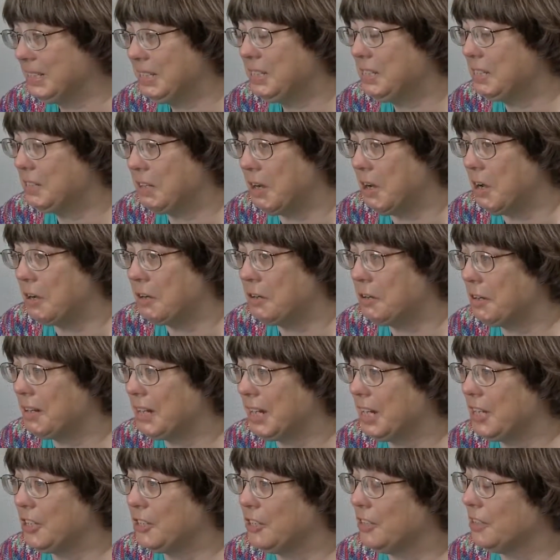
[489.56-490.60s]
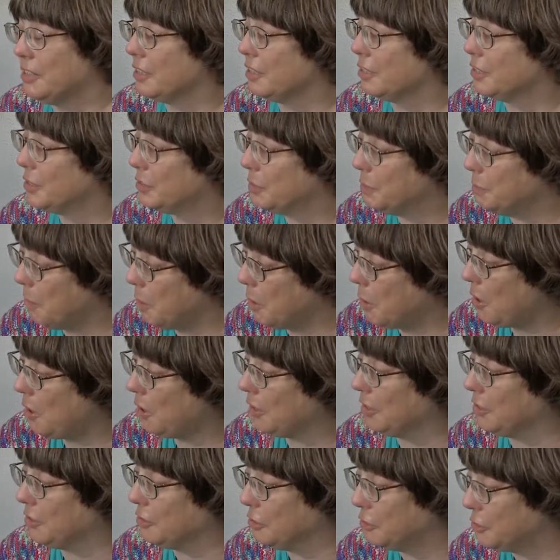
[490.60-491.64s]
is a congregation that's
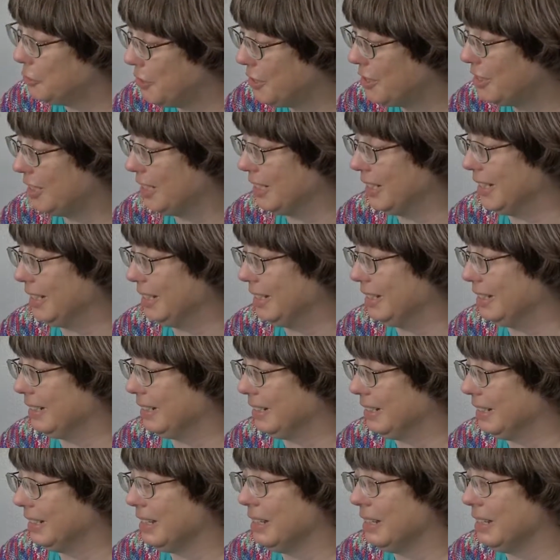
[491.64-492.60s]
small and struggling, and